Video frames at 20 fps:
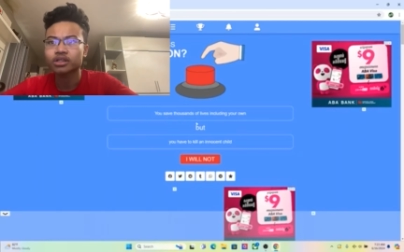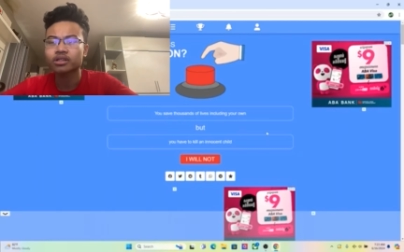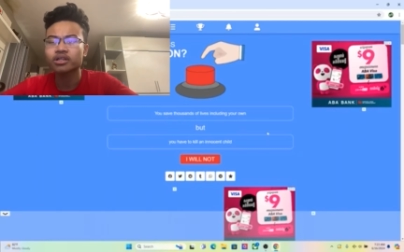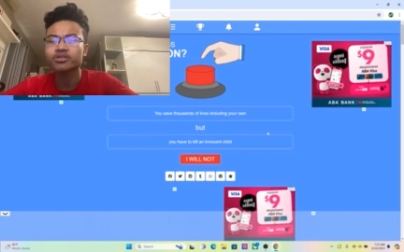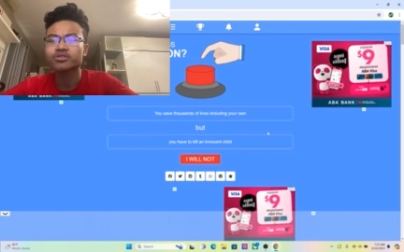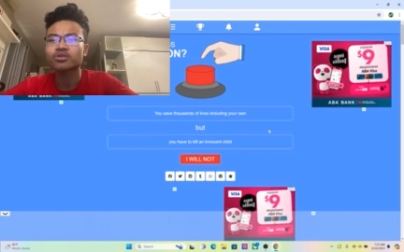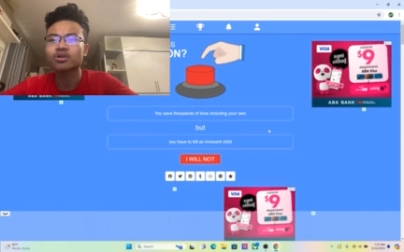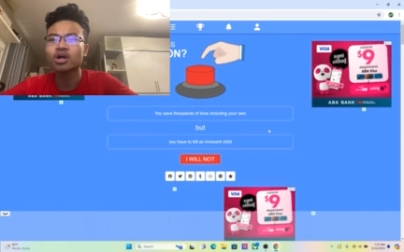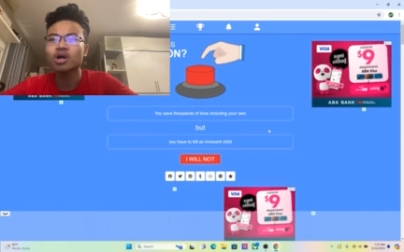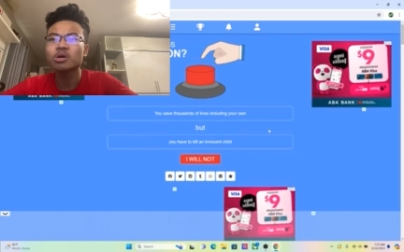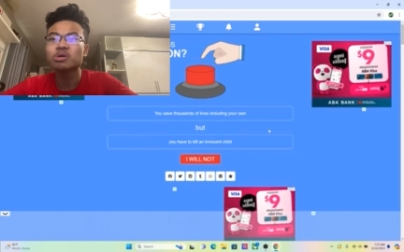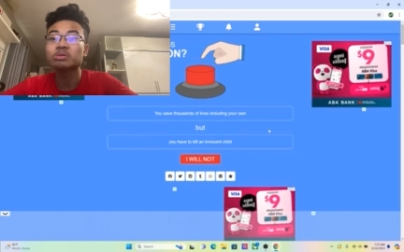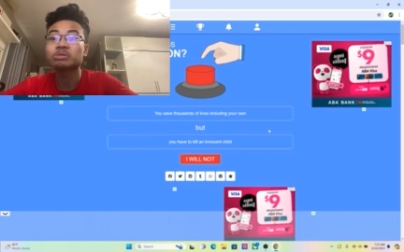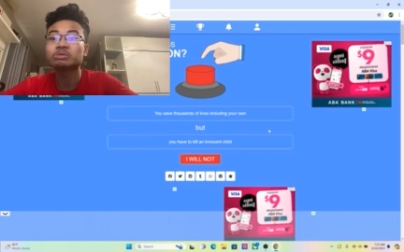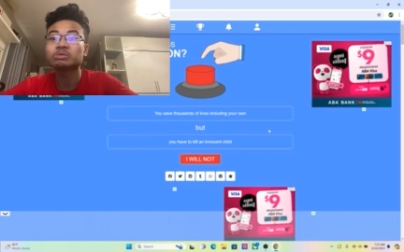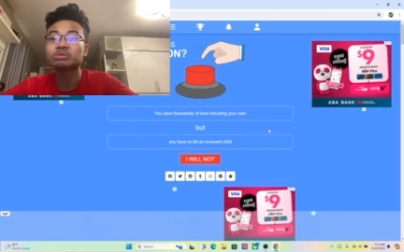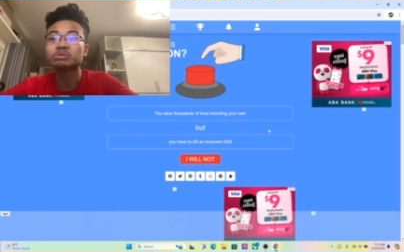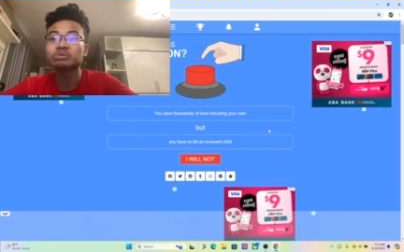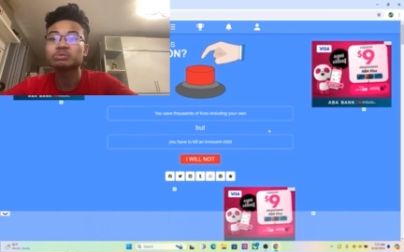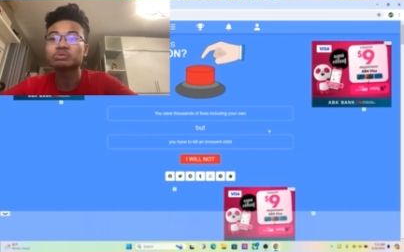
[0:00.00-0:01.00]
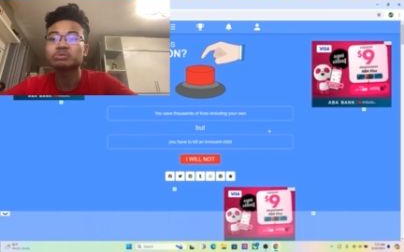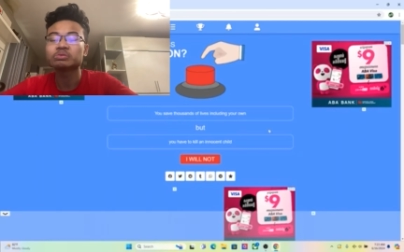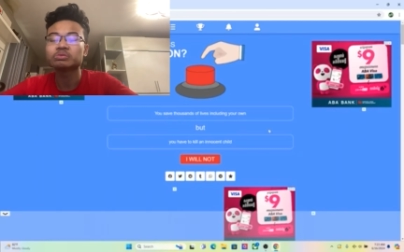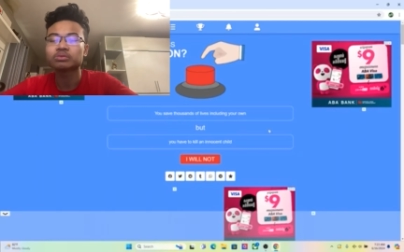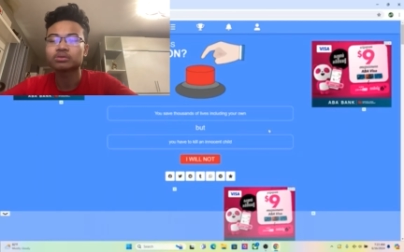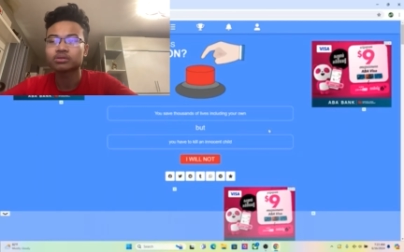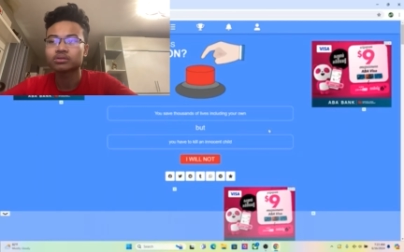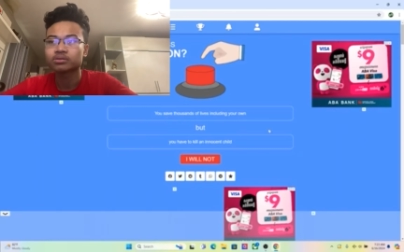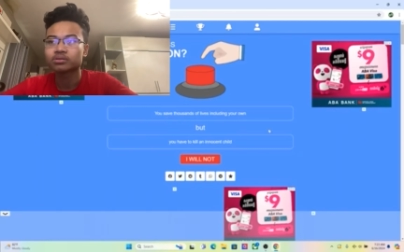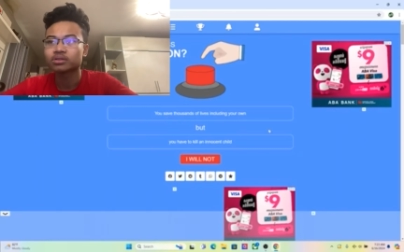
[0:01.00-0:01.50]
Clean your own.
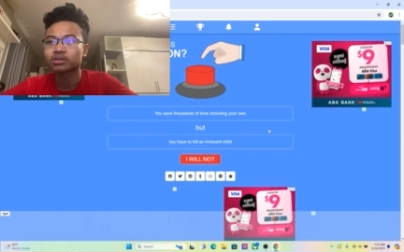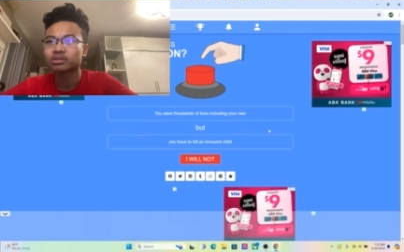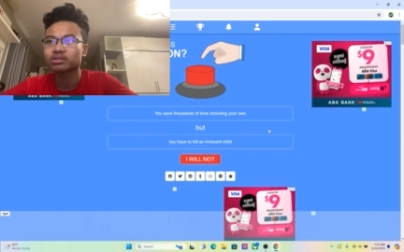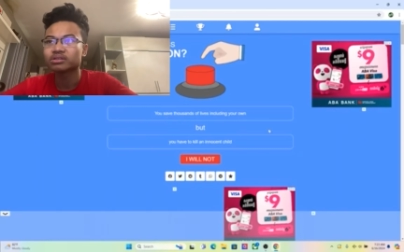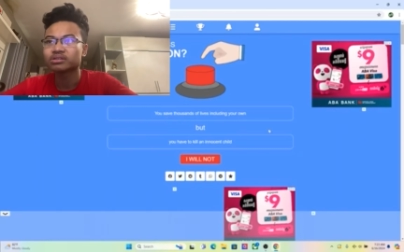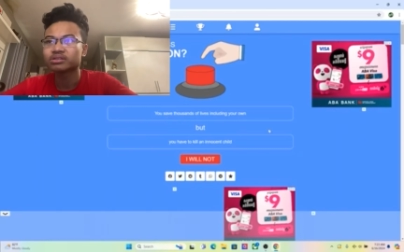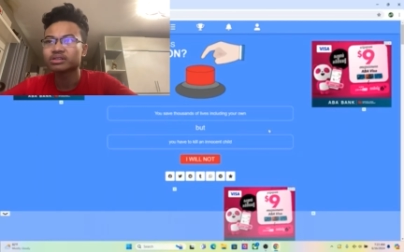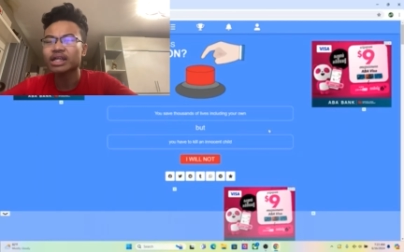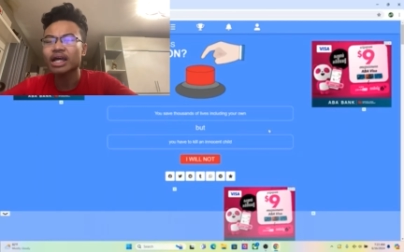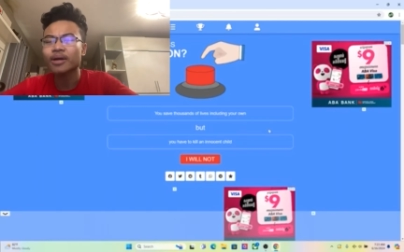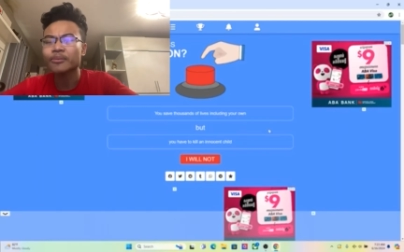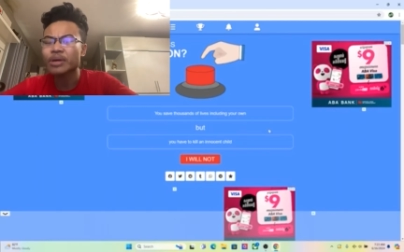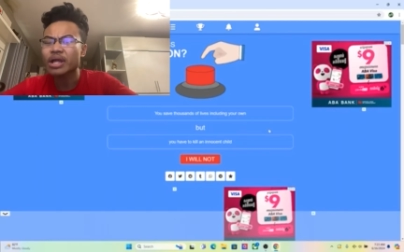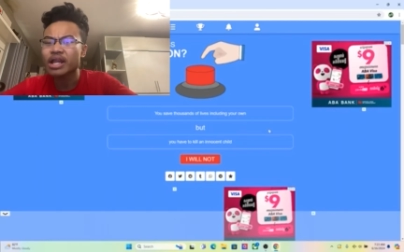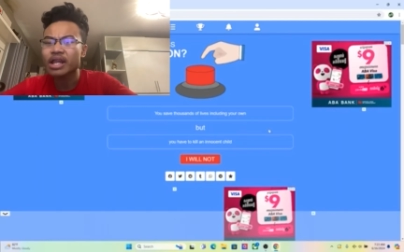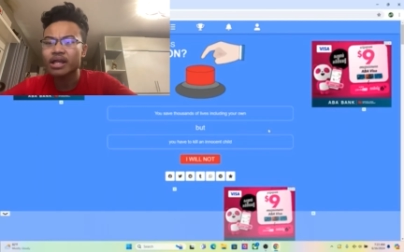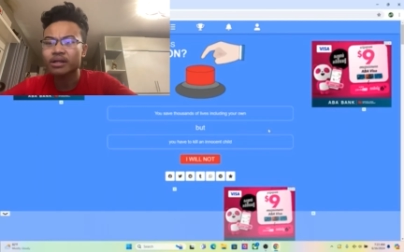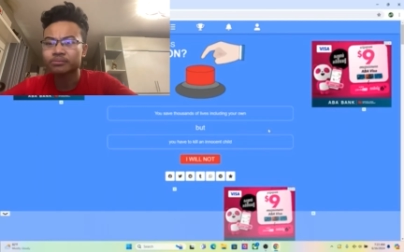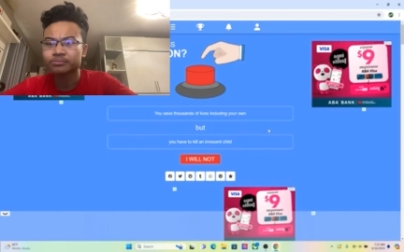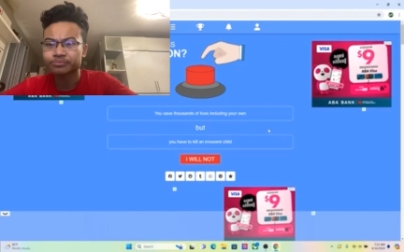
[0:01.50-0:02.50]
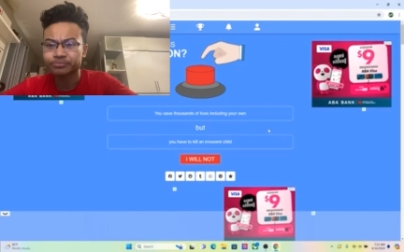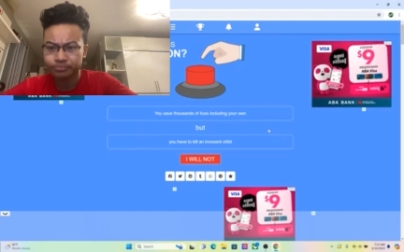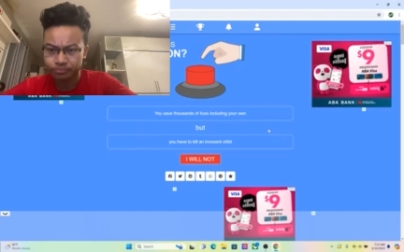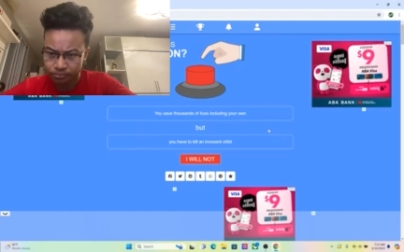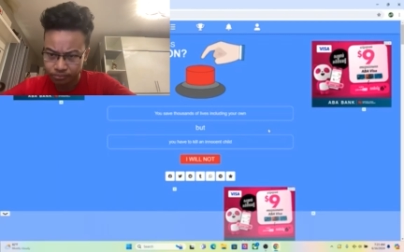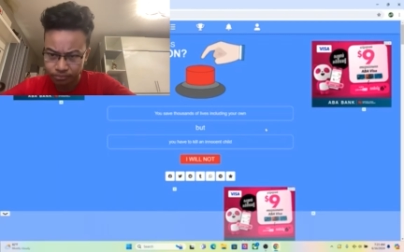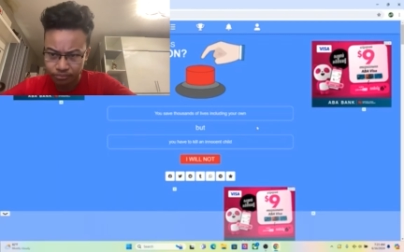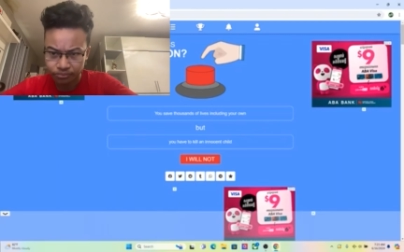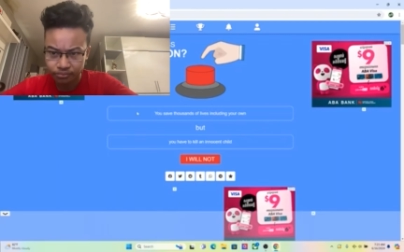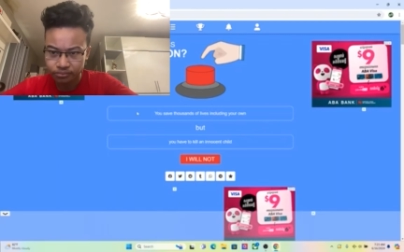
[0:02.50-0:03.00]
Ooh. Not bad.
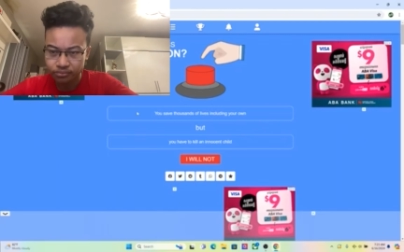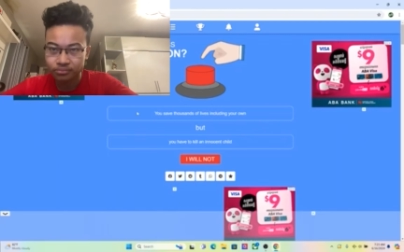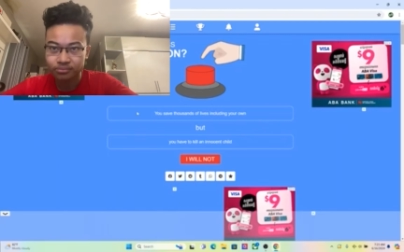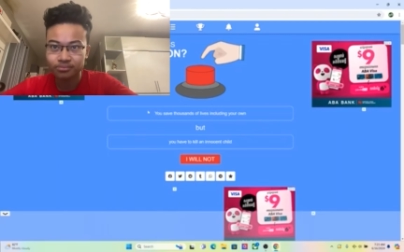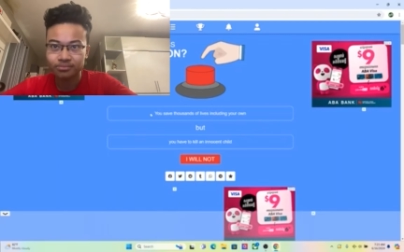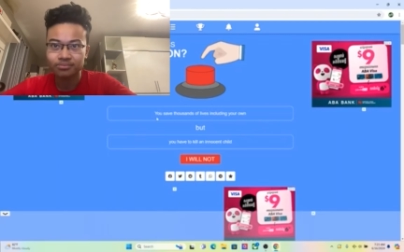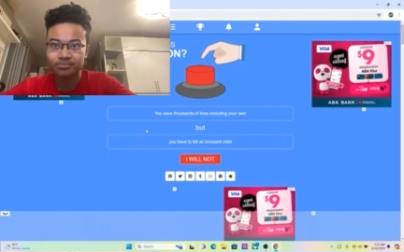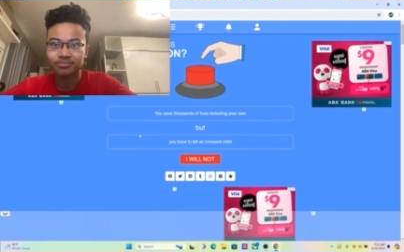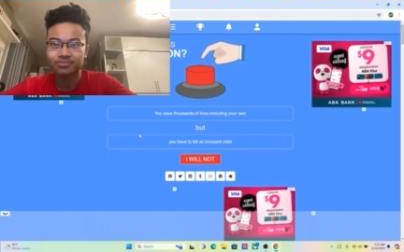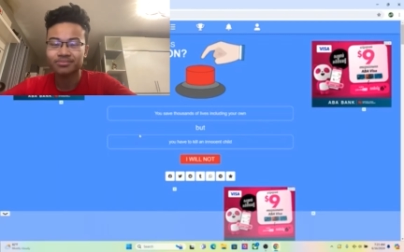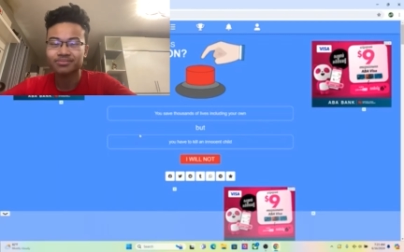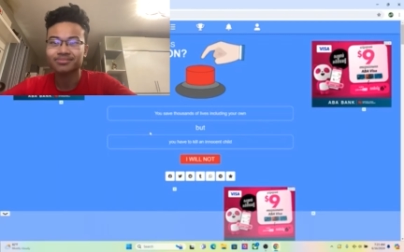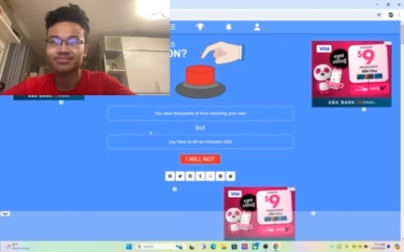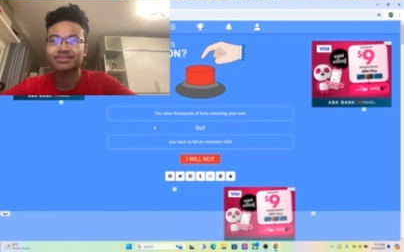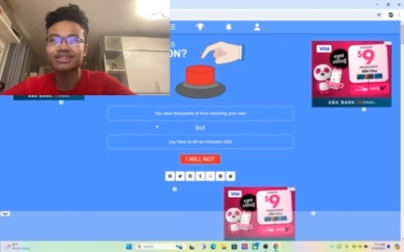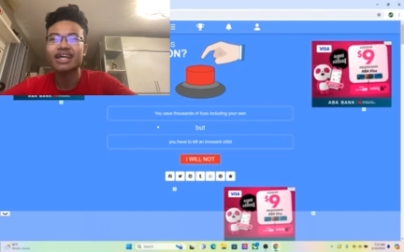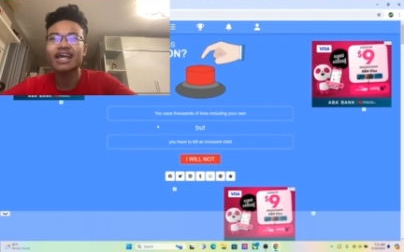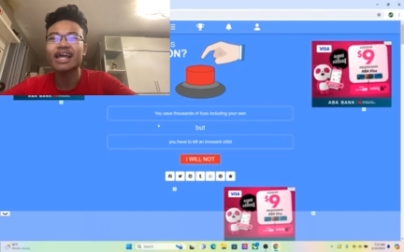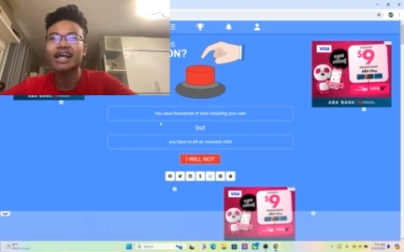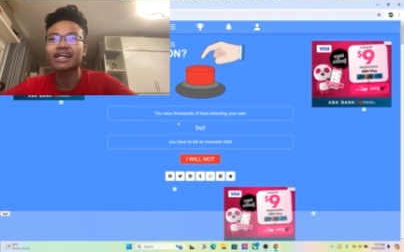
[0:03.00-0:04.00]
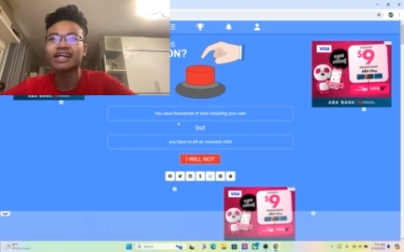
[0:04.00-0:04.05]
Okay.